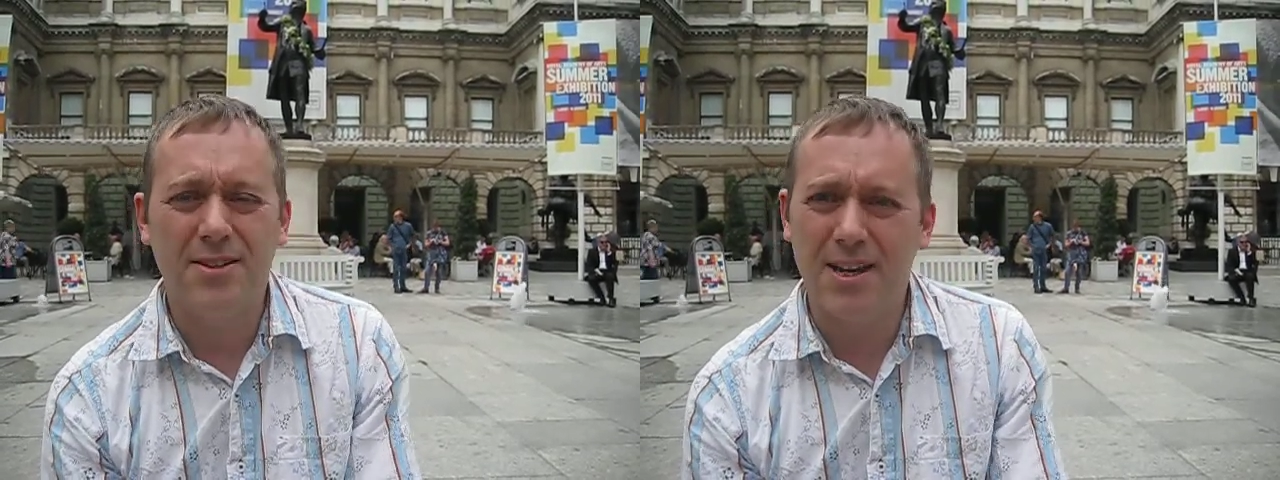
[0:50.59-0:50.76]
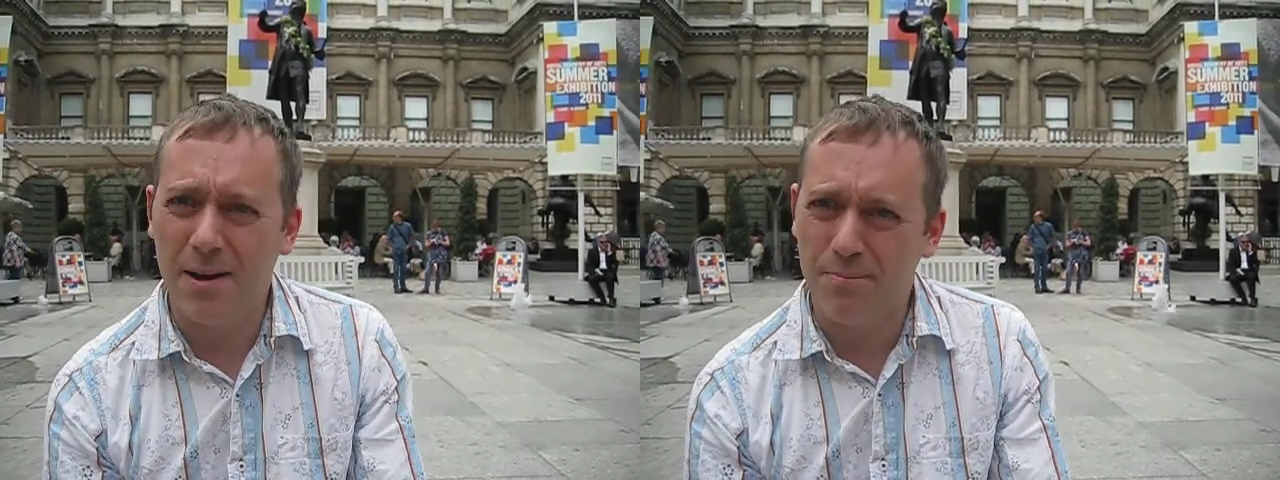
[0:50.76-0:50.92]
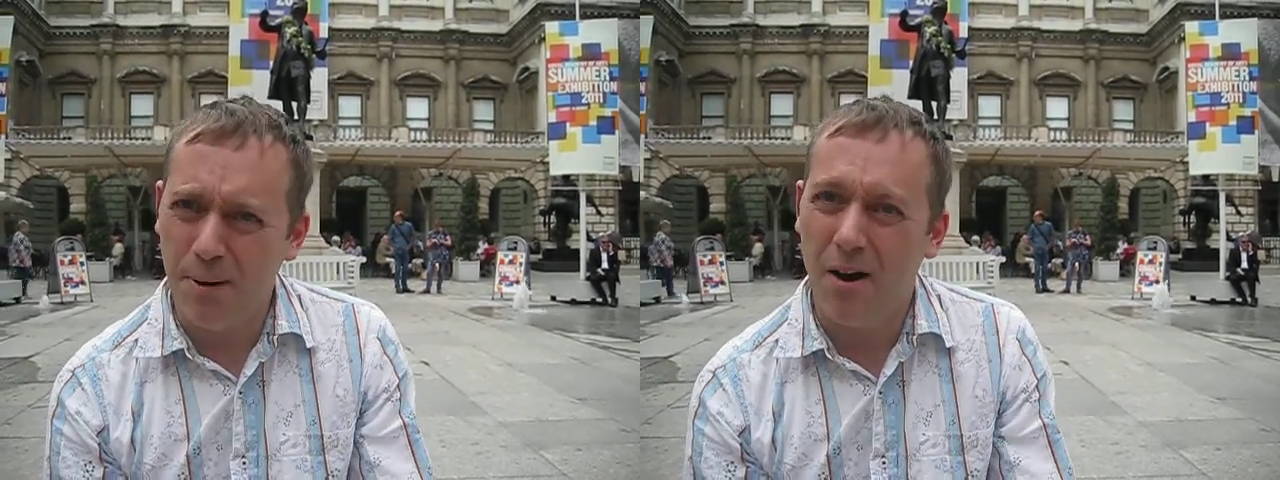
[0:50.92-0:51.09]

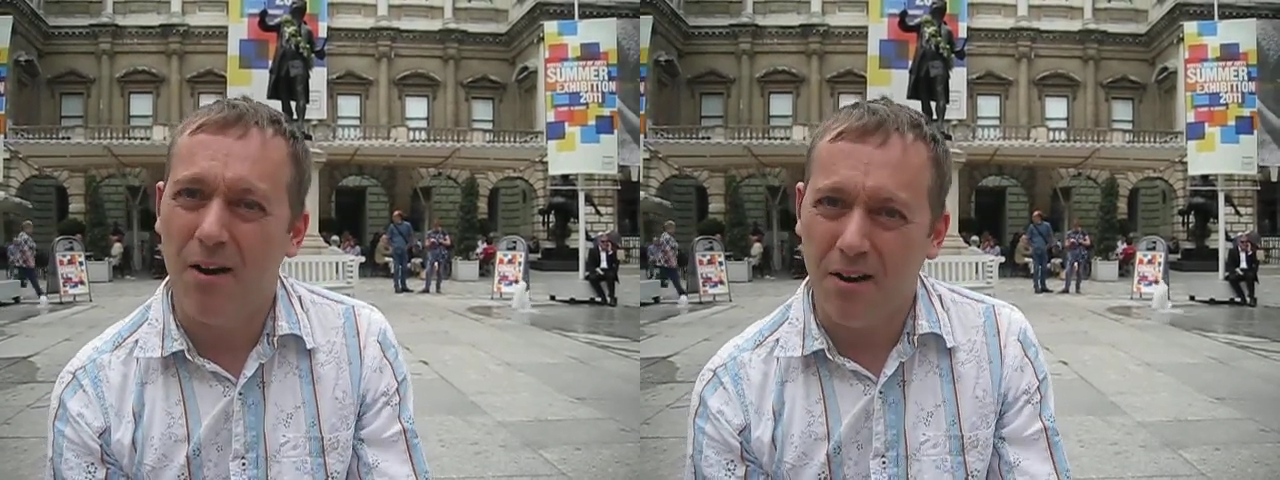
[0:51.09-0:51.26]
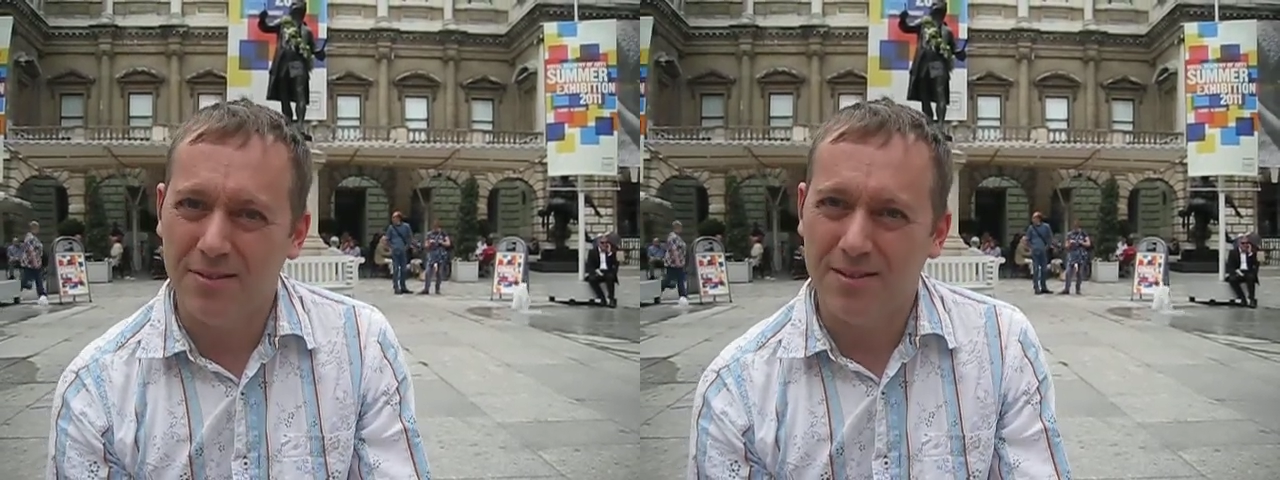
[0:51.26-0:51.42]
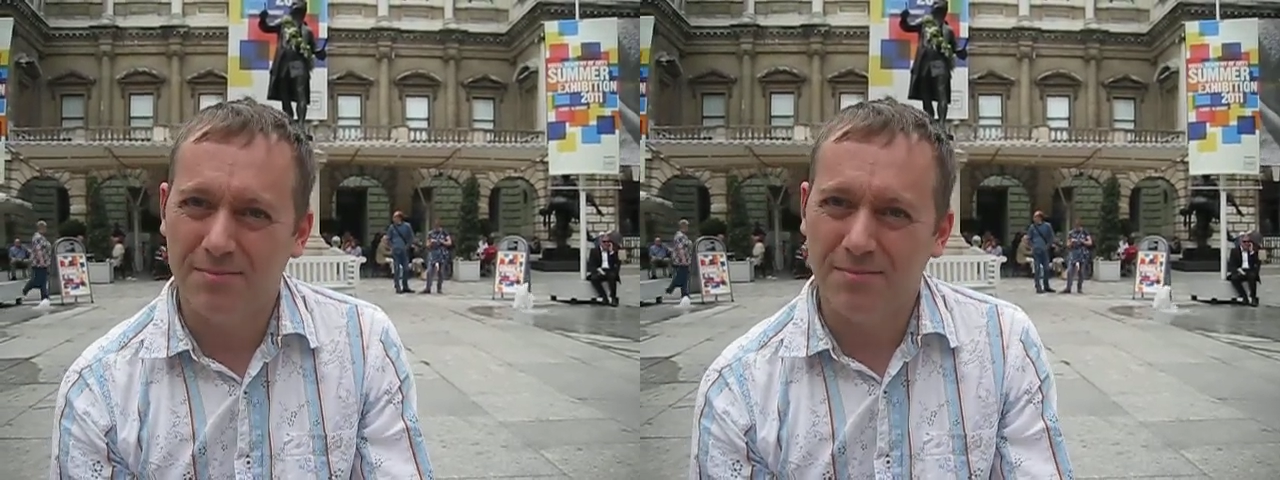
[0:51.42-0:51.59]
take part
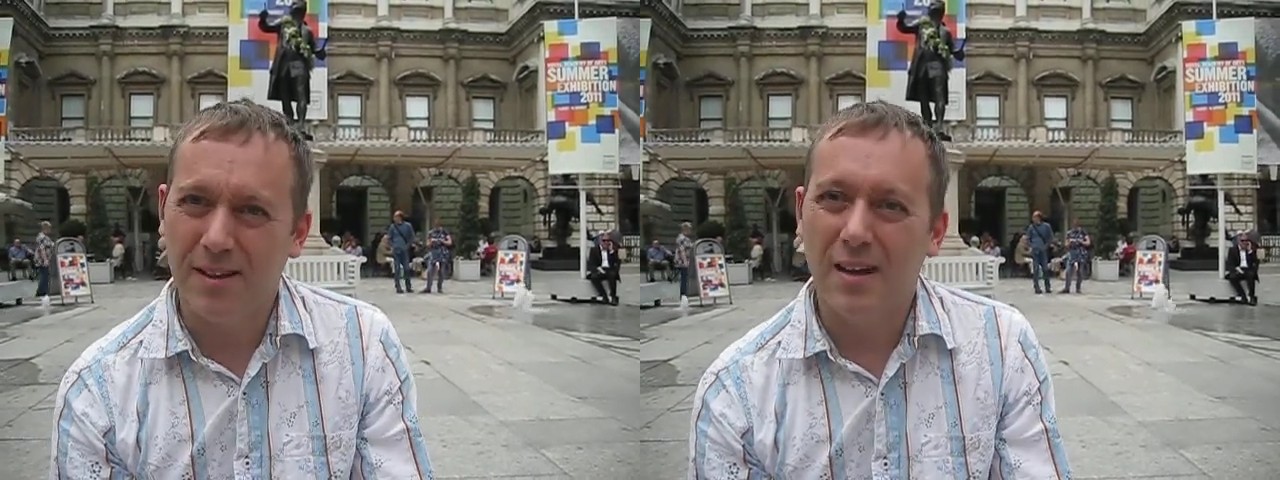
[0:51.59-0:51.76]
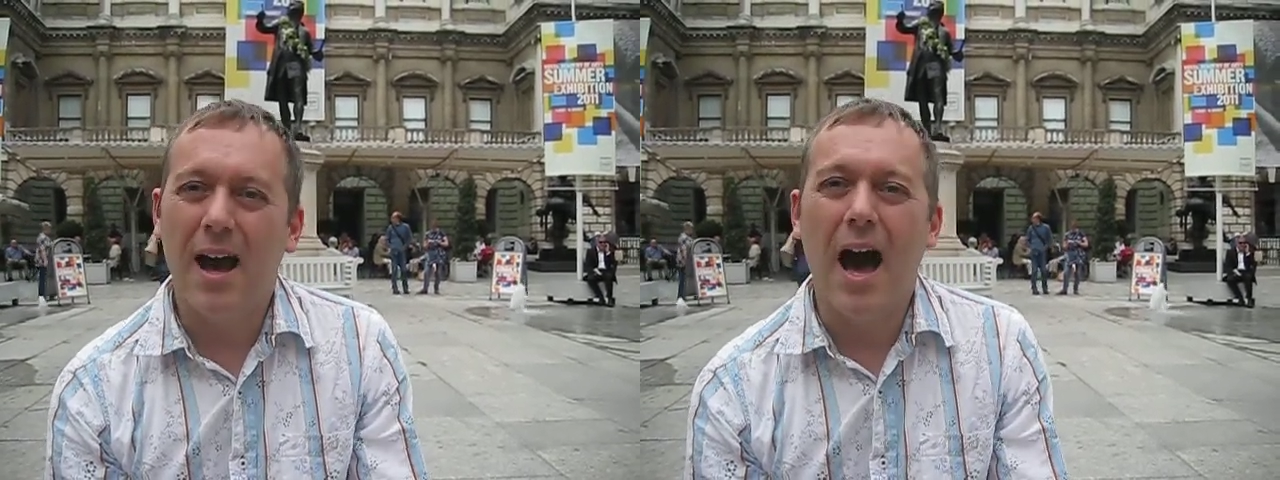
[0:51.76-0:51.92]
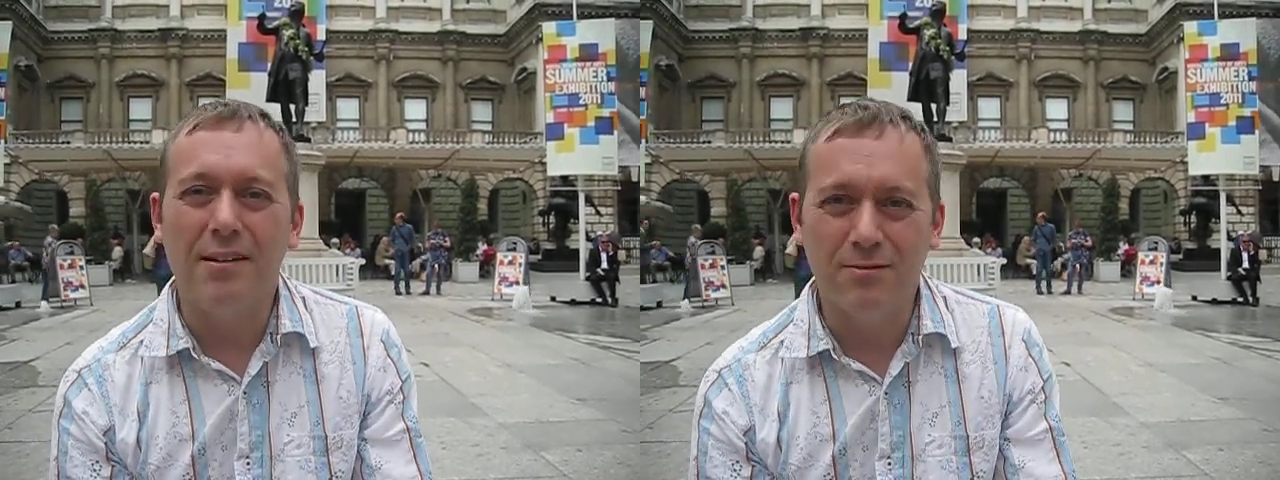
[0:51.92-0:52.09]

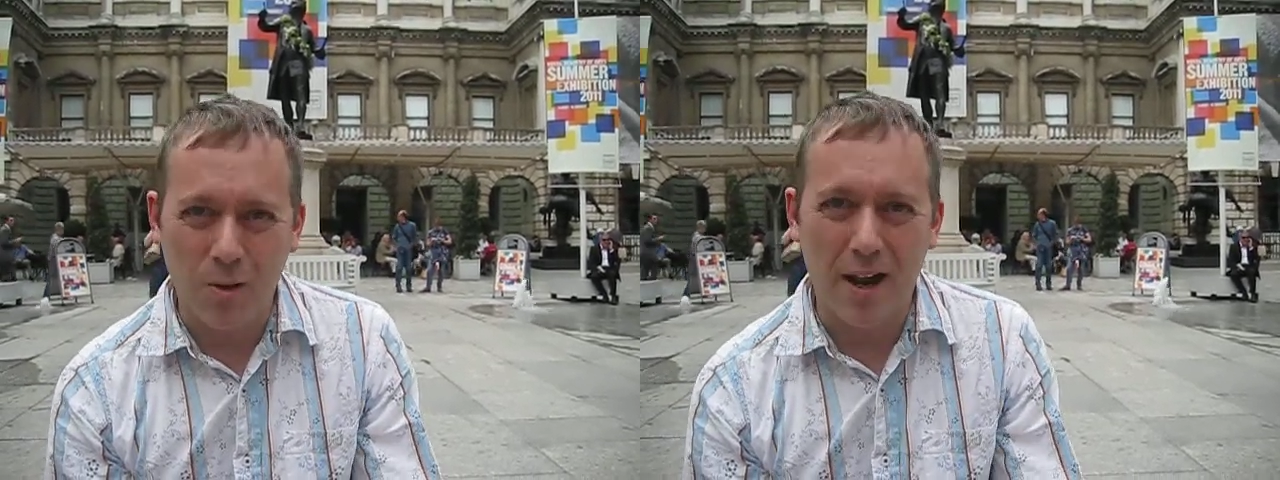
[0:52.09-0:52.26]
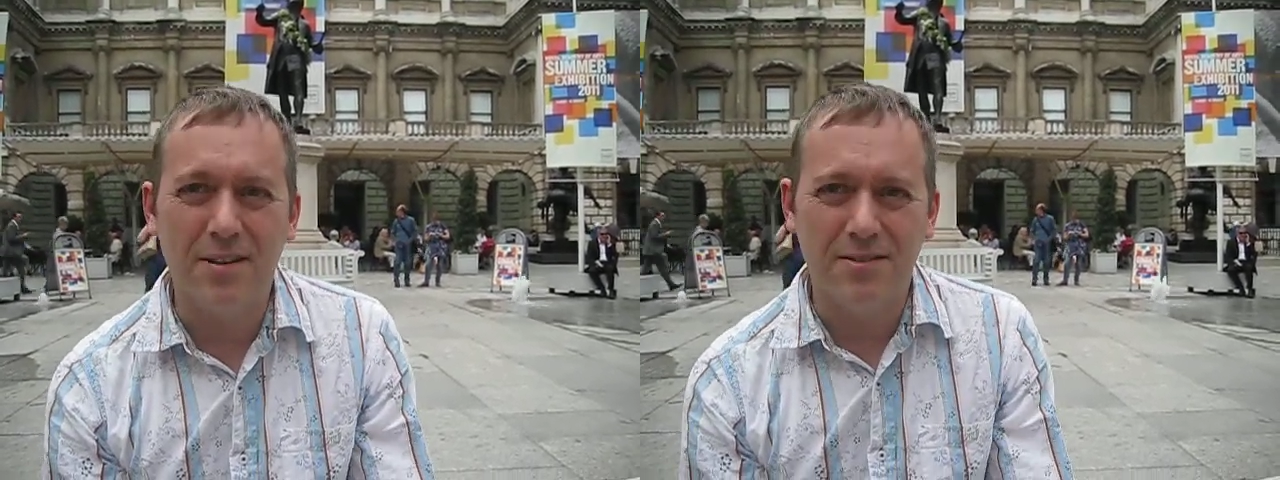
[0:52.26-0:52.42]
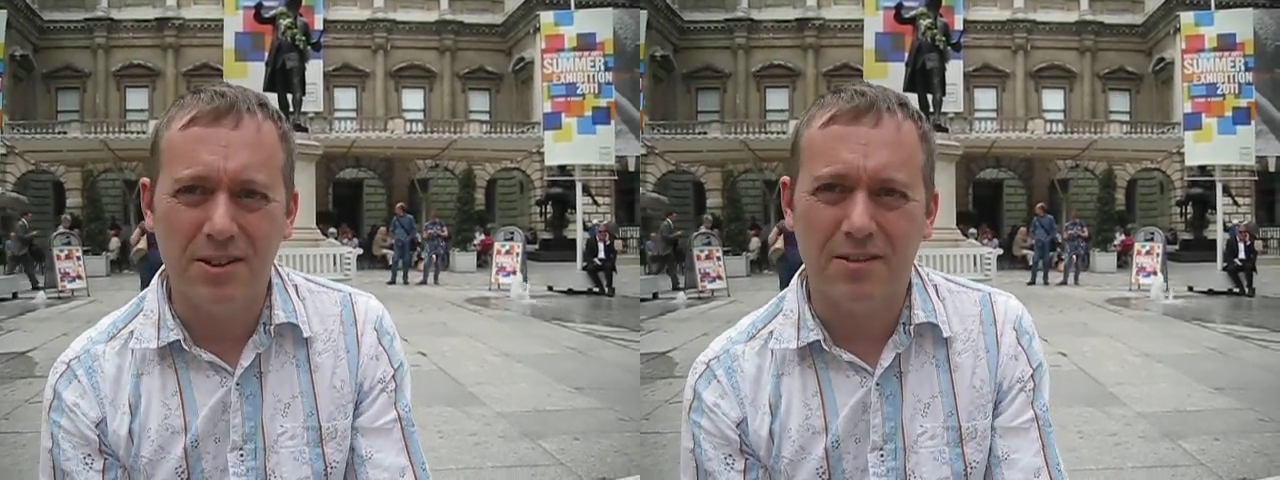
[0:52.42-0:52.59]
as
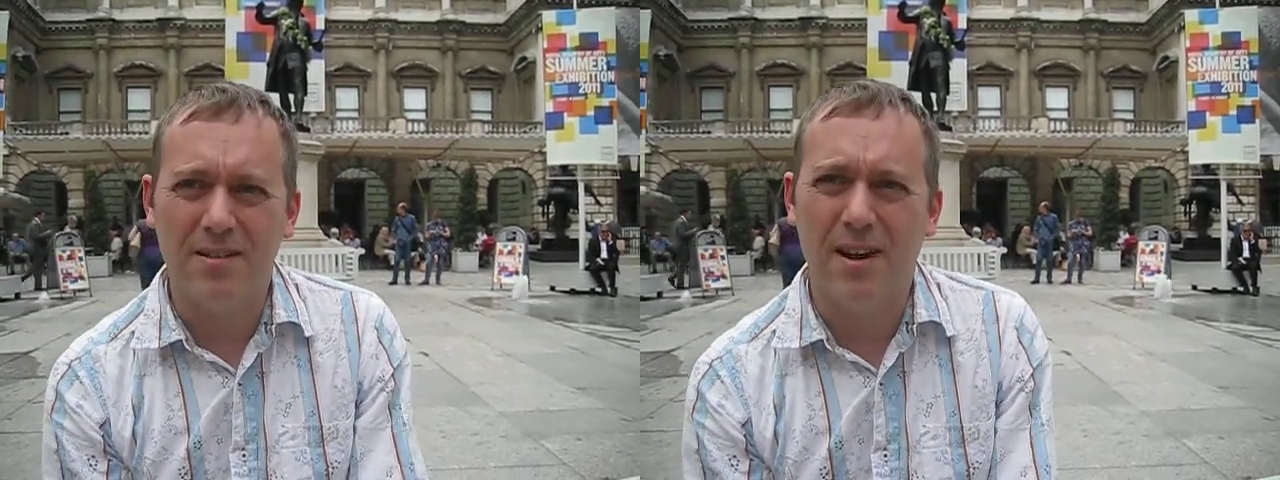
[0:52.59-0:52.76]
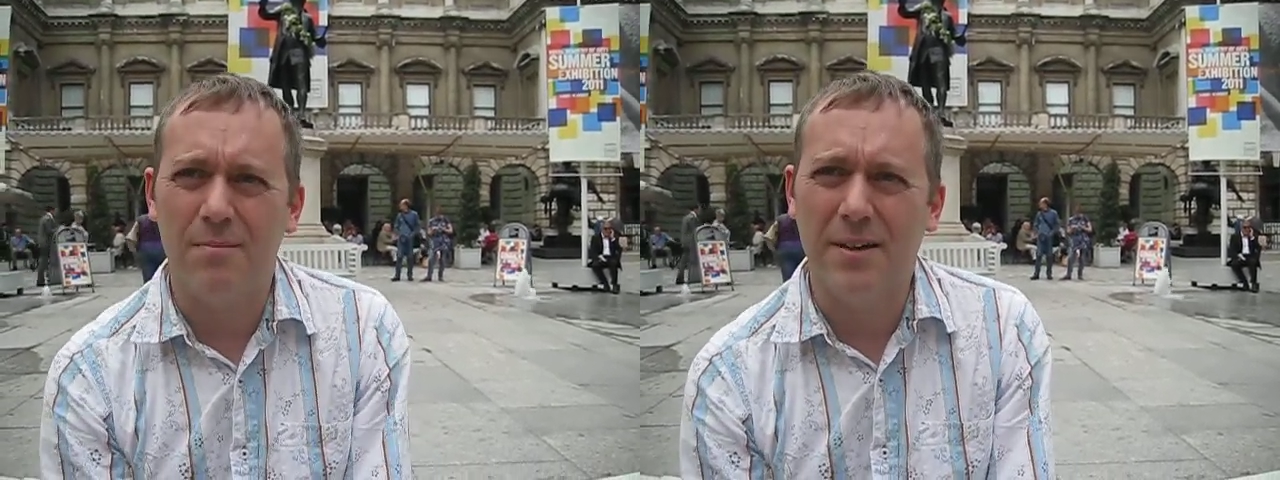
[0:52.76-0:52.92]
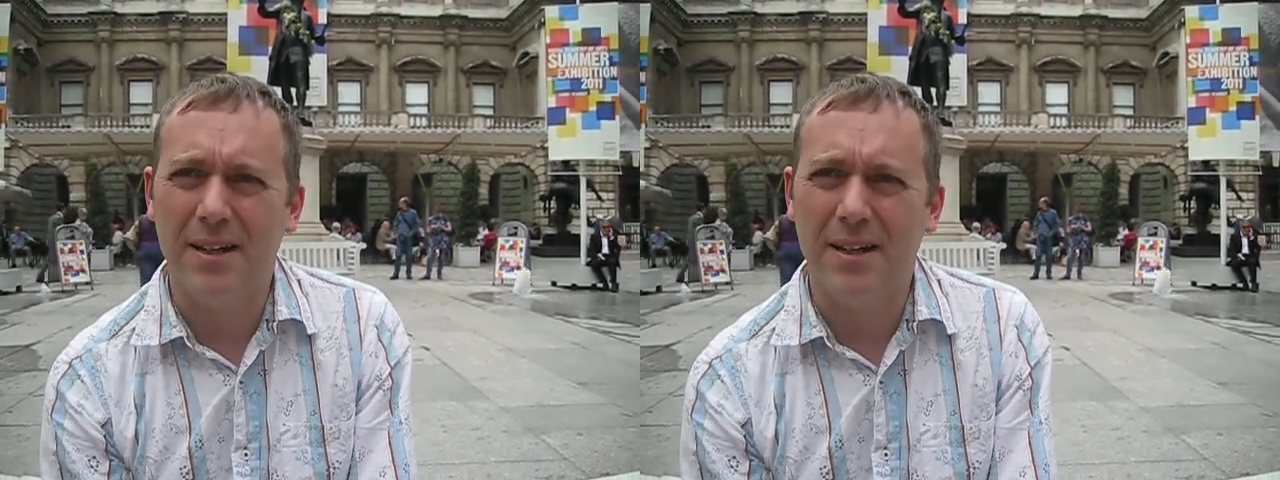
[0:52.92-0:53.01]
well as just come and